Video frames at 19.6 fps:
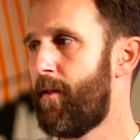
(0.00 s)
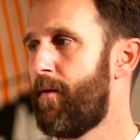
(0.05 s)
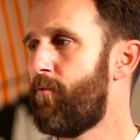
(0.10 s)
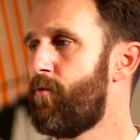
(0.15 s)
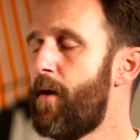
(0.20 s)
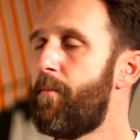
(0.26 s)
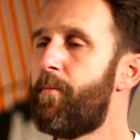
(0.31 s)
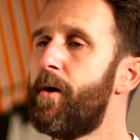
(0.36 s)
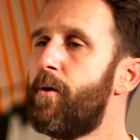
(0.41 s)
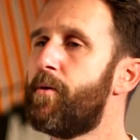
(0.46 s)
mean, The
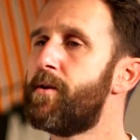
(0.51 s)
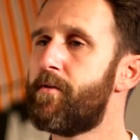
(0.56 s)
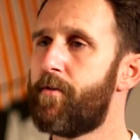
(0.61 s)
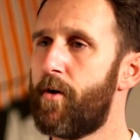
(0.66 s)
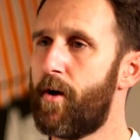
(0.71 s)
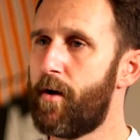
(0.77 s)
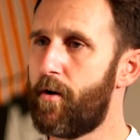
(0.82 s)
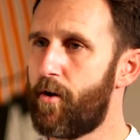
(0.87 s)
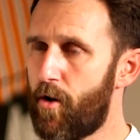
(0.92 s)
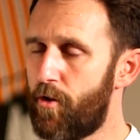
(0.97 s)
Red Pill was a
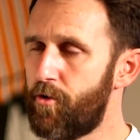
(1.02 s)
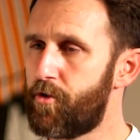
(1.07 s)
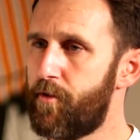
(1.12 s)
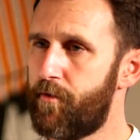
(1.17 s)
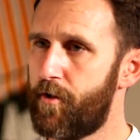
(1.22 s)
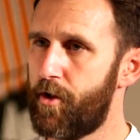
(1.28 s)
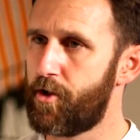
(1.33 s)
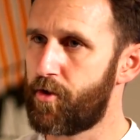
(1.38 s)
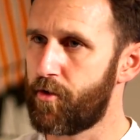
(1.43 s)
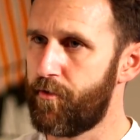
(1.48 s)
very
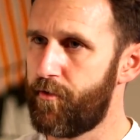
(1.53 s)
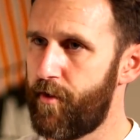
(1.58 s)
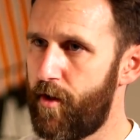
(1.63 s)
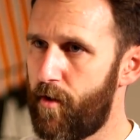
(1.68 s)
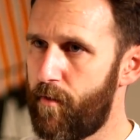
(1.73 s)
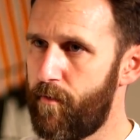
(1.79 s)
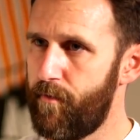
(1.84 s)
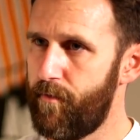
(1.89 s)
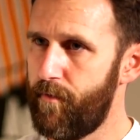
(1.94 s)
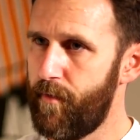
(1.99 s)
controversial
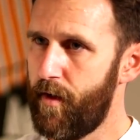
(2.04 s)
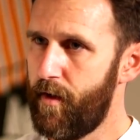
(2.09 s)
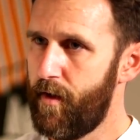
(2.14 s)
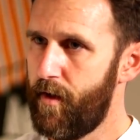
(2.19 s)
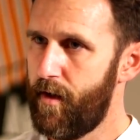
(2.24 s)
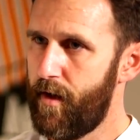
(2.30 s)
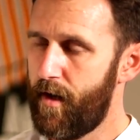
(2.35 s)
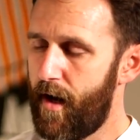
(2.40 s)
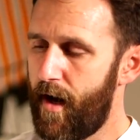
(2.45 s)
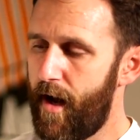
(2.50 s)
film,
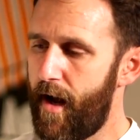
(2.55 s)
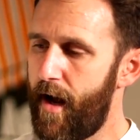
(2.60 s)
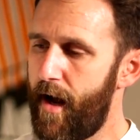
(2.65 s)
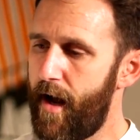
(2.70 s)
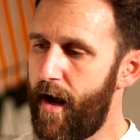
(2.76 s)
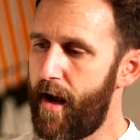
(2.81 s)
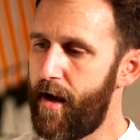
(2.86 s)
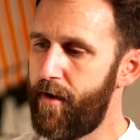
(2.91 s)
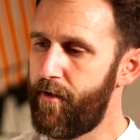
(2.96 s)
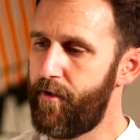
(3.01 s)
mm.
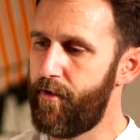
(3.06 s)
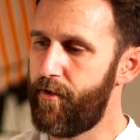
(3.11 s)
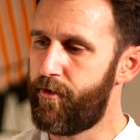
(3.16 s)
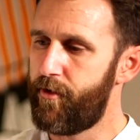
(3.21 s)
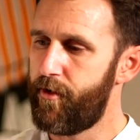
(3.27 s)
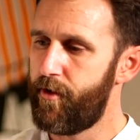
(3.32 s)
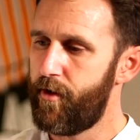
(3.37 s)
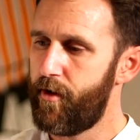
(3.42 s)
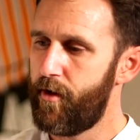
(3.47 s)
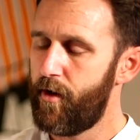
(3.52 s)
and
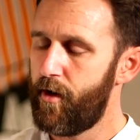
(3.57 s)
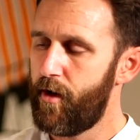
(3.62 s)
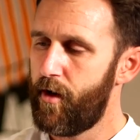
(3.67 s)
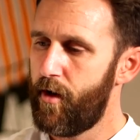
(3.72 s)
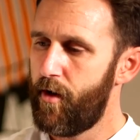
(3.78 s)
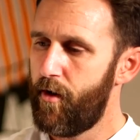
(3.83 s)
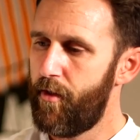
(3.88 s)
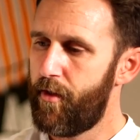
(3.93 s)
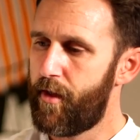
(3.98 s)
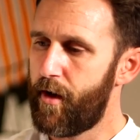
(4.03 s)

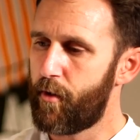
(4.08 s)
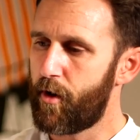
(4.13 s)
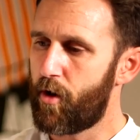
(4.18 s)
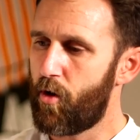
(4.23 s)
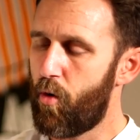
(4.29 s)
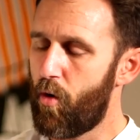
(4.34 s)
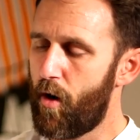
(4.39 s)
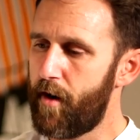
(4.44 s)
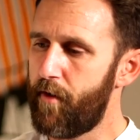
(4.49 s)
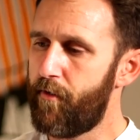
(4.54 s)
there were
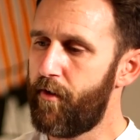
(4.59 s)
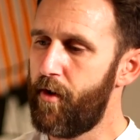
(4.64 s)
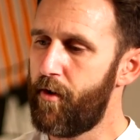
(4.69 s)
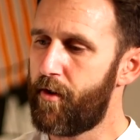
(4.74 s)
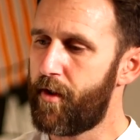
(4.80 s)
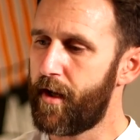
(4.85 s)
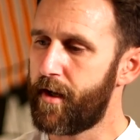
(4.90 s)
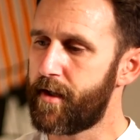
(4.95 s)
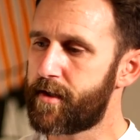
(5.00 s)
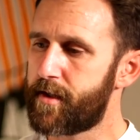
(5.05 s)
quite a few
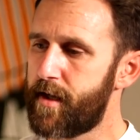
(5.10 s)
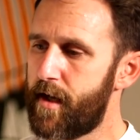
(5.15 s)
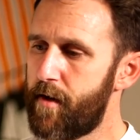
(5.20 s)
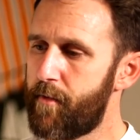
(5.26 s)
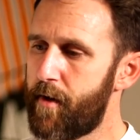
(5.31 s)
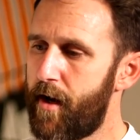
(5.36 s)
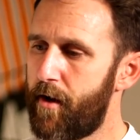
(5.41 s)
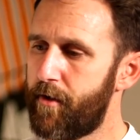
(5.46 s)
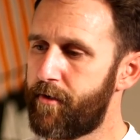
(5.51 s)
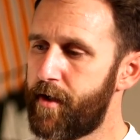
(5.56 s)
things said
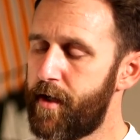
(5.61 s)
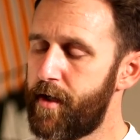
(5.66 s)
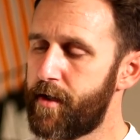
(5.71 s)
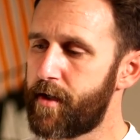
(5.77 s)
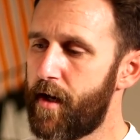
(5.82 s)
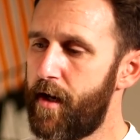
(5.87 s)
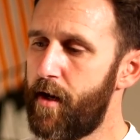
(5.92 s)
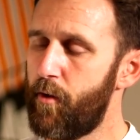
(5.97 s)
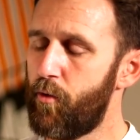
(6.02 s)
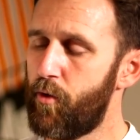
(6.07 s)
about it.
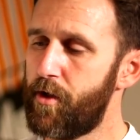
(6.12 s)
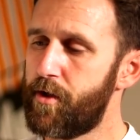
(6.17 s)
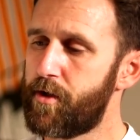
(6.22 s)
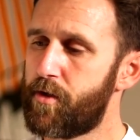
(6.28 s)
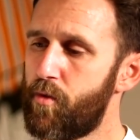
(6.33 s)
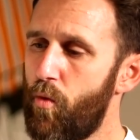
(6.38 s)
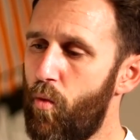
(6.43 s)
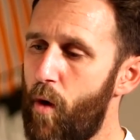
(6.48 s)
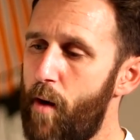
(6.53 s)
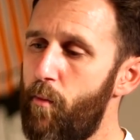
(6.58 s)
And it
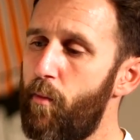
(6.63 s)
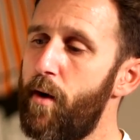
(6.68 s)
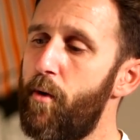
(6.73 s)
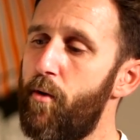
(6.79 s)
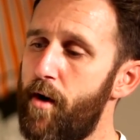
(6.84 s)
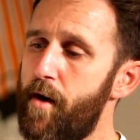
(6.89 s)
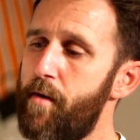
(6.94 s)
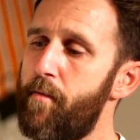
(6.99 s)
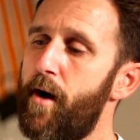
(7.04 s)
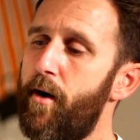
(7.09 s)
was when we
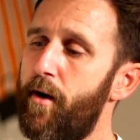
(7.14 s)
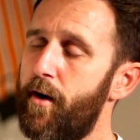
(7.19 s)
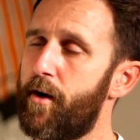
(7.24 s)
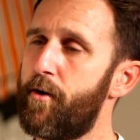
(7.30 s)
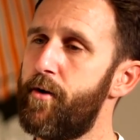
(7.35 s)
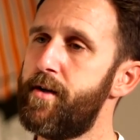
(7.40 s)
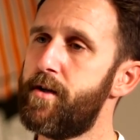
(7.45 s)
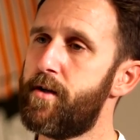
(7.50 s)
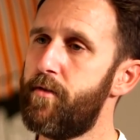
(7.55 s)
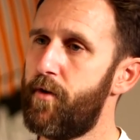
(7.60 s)
were in
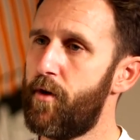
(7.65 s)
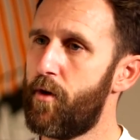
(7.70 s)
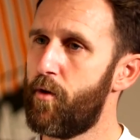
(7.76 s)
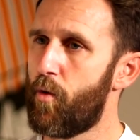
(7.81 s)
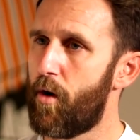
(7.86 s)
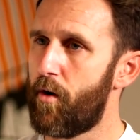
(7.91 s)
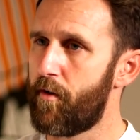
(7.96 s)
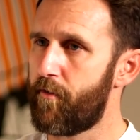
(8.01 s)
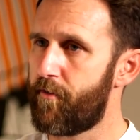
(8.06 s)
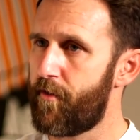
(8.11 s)
America interviewing
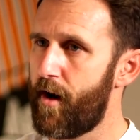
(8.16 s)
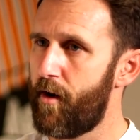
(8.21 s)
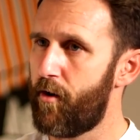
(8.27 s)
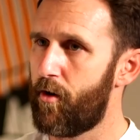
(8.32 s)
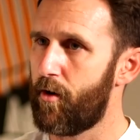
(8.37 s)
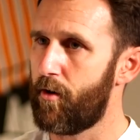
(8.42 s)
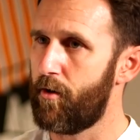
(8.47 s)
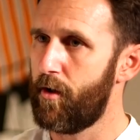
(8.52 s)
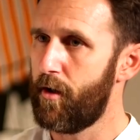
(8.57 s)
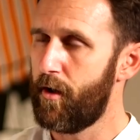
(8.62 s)
Warren
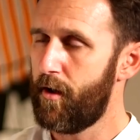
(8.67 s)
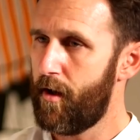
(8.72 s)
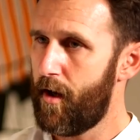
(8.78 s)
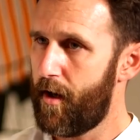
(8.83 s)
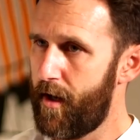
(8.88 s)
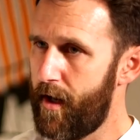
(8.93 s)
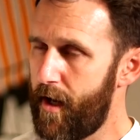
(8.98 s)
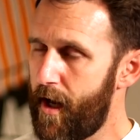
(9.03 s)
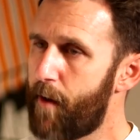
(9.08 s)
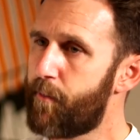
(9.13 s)
Farrell,
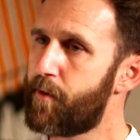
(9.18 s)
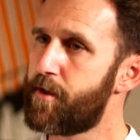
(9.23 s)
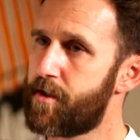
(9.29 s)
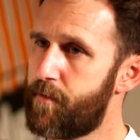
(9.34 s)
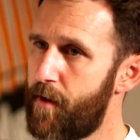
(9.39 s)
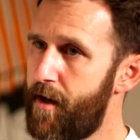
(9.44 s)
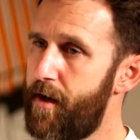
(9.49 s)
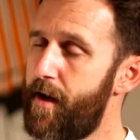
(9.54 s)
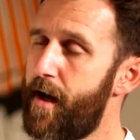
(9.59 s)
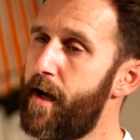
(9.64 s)
and he happens to
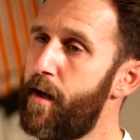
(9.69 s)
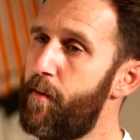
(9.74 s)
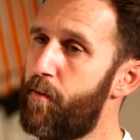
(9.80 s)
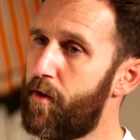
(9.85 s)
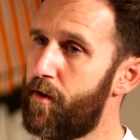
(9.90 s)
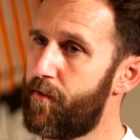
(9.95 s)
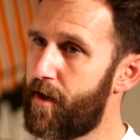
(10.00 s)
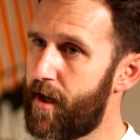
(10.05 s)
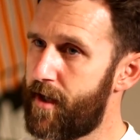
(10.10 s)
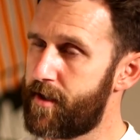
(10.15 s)
be a neighbour
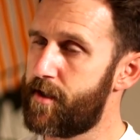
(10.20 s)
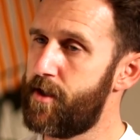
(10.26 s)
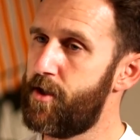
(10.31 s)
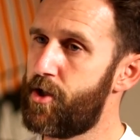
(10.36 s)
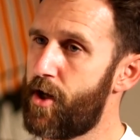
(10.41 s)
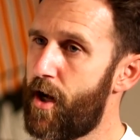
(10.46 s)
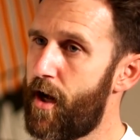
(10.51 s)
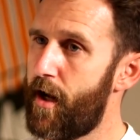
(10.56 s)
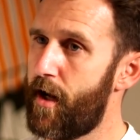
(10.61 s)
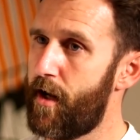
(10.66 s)
of Cassie
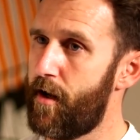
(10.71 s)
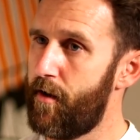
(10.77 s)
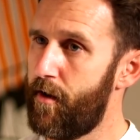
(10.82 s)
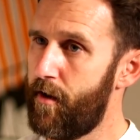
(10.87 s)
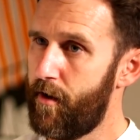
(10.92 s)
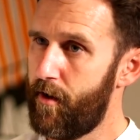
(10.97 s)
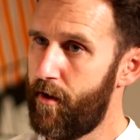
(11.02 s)
Jaye,